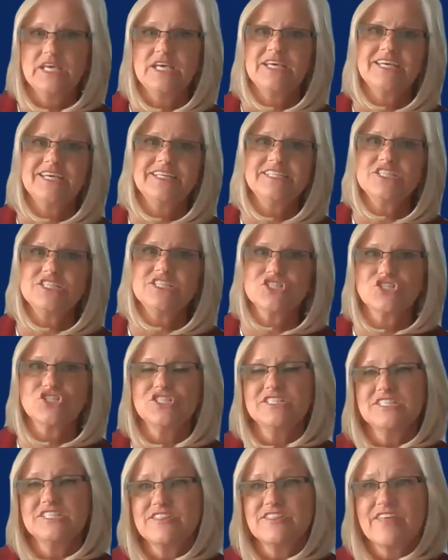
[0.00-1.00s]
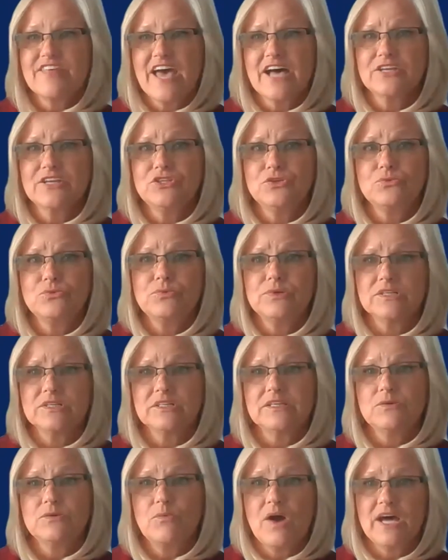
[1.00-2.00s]
In addition to that, you
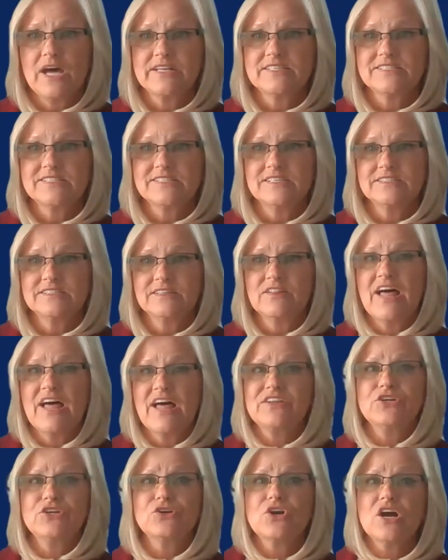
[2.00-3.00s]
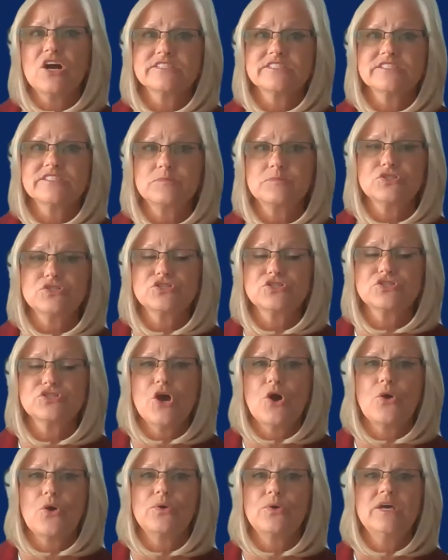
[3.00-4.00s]
really want to let your customers
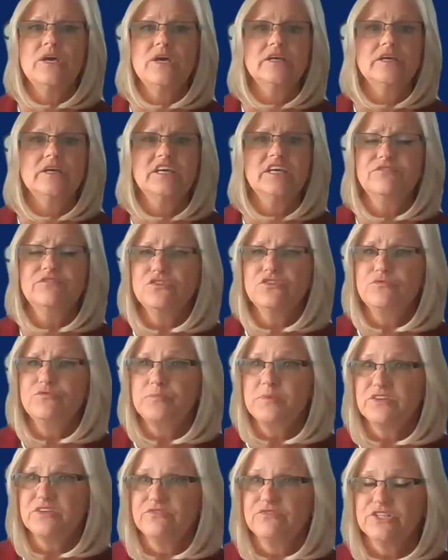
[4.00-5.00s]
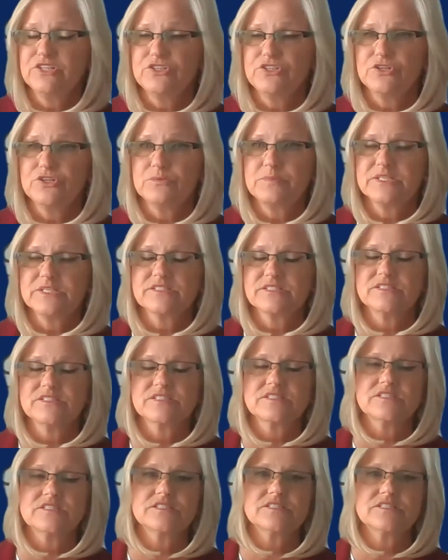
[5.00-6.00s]
know if you've pivoted your
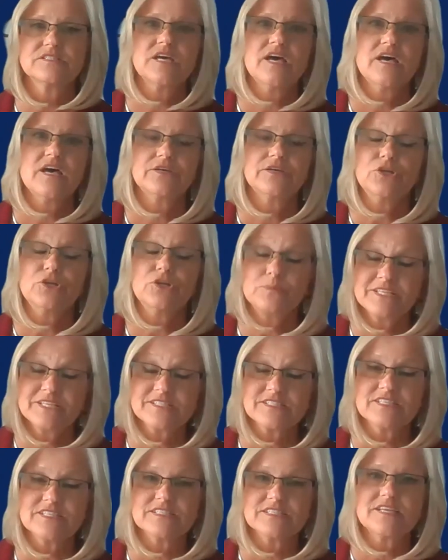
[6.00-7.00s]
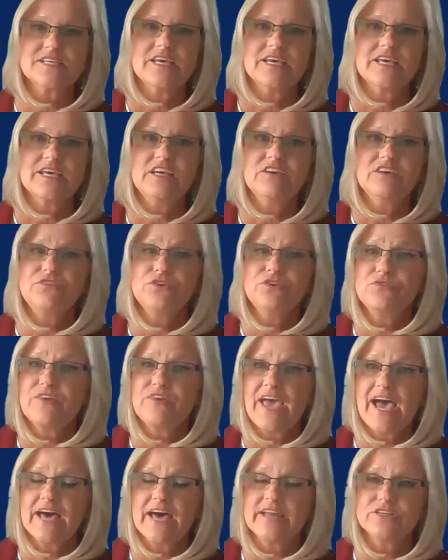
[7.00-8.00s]
business, if you've
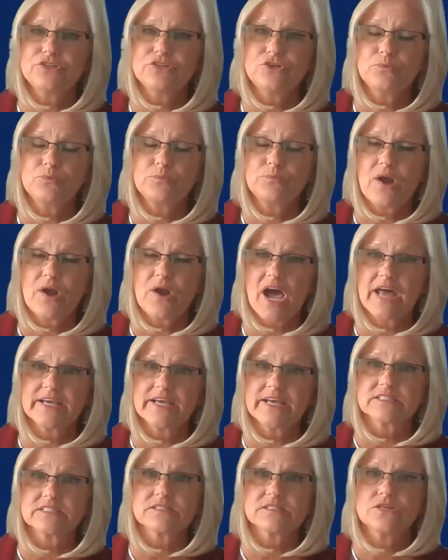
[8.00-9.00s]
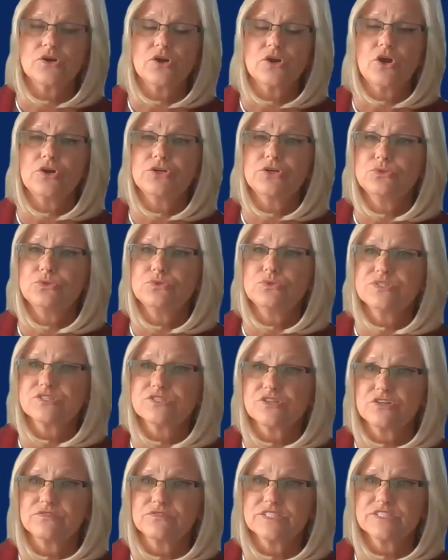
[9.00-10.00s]
added new products or new
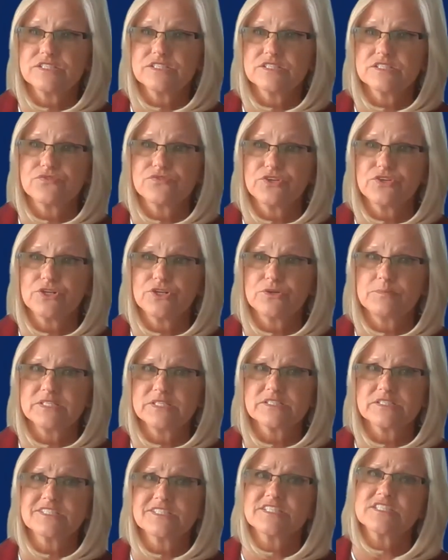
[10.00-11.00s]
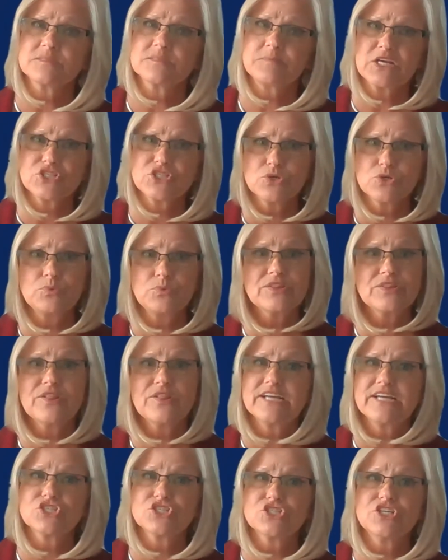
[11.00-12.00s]
services for your business, especially with
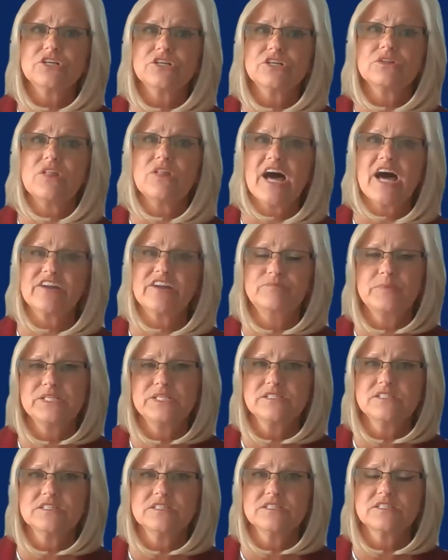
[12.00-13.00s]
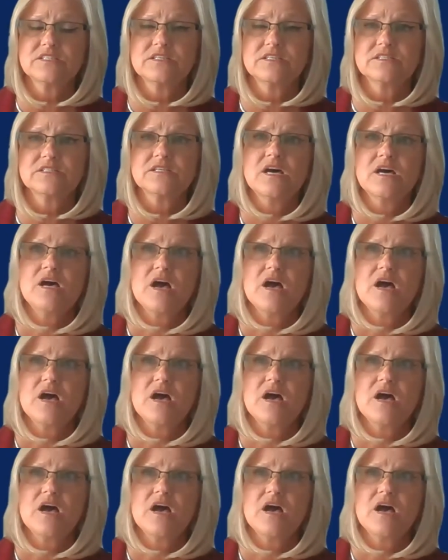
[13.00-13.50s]
last year, a lot of businesses